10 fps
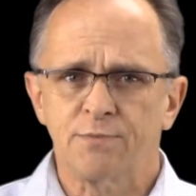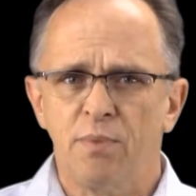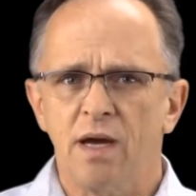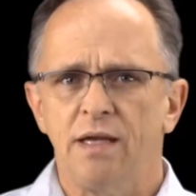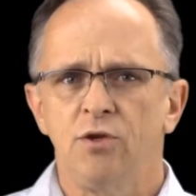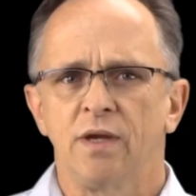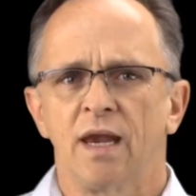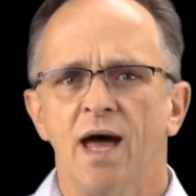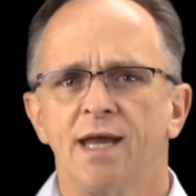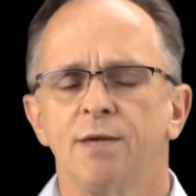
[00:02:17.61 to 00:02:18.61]
but you can
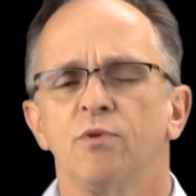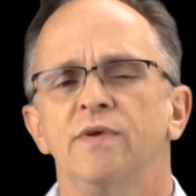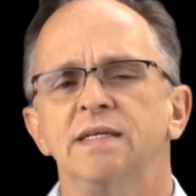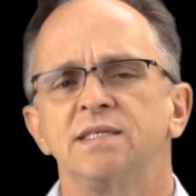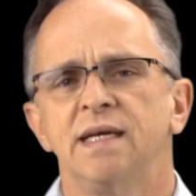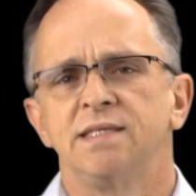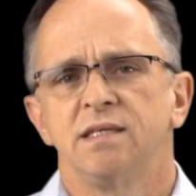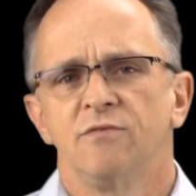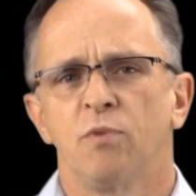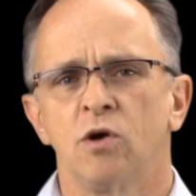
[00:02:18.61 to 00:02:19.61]
likely prevent
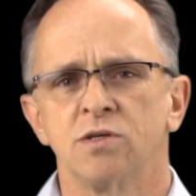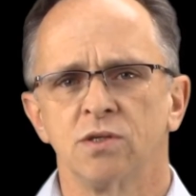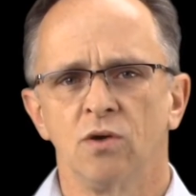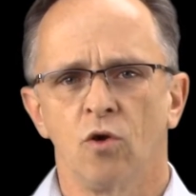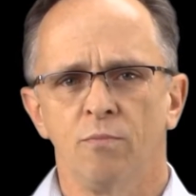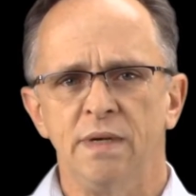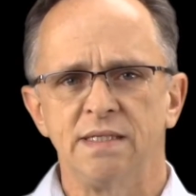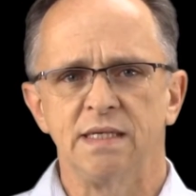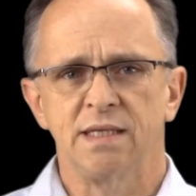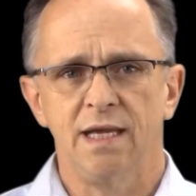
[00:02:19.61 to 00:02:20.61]
sensitive personal or
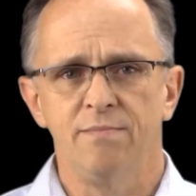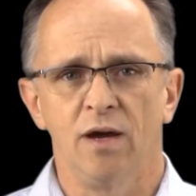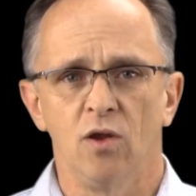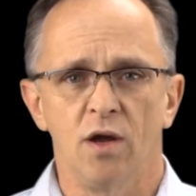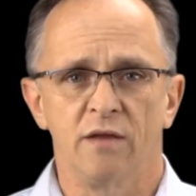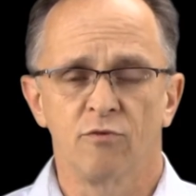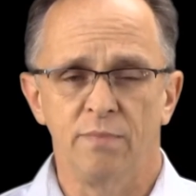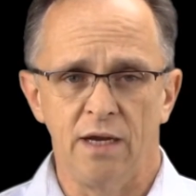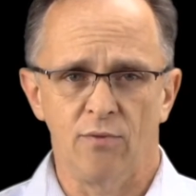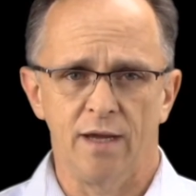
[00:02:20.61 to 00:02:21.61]
business email on it from
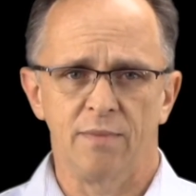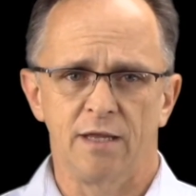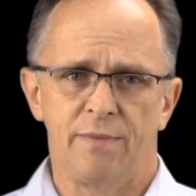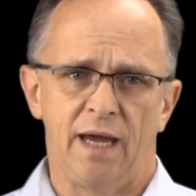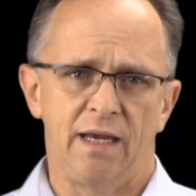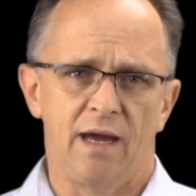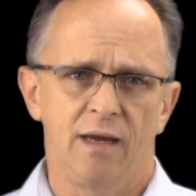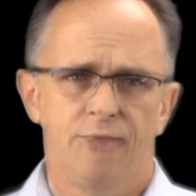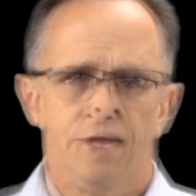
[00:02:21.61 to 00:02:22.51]
being read by the bad guy.